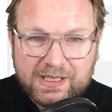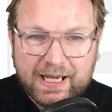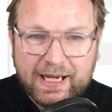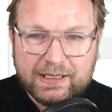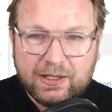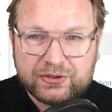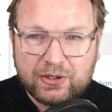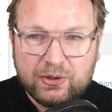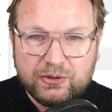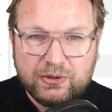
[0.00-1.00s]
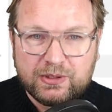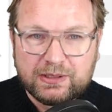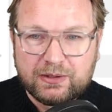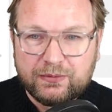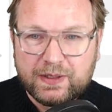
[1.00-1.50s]
And also you
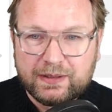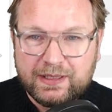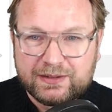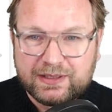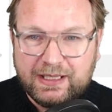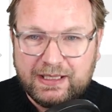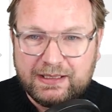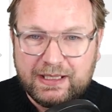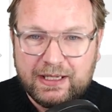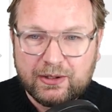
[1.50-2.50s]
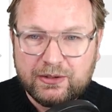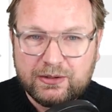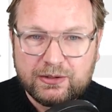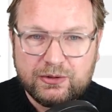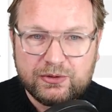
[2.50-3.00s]
can configure this in here. You
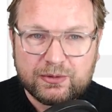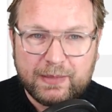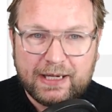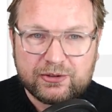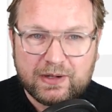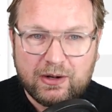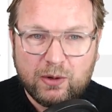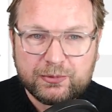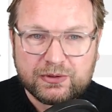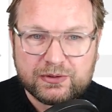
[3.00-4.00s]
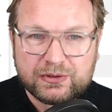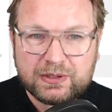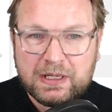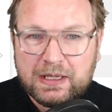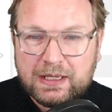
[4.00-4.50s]
could do some extra options.
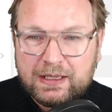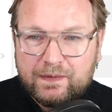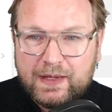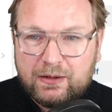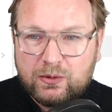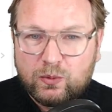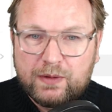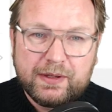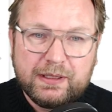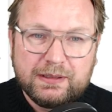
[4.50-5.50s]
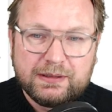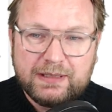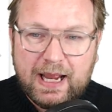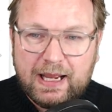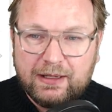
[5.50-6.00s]
Now, one thing
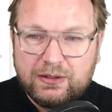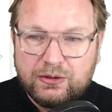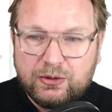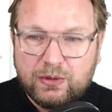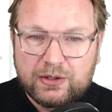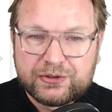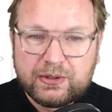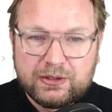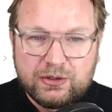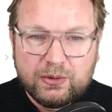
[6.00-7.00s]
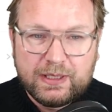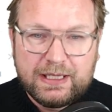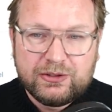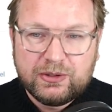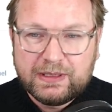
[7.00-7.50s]
that you also can do
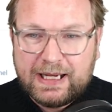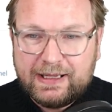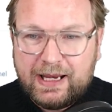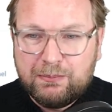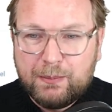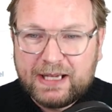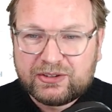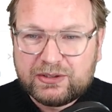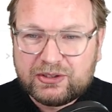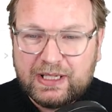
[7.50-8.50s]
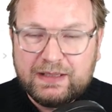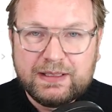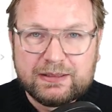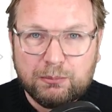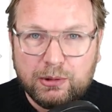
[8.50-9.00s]
is you can add a message in
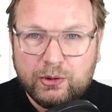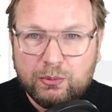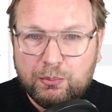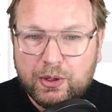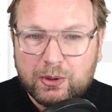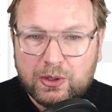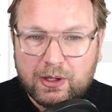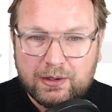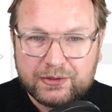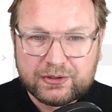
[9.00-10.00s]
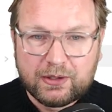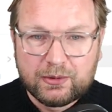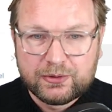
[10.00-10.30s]
this blue bubble also.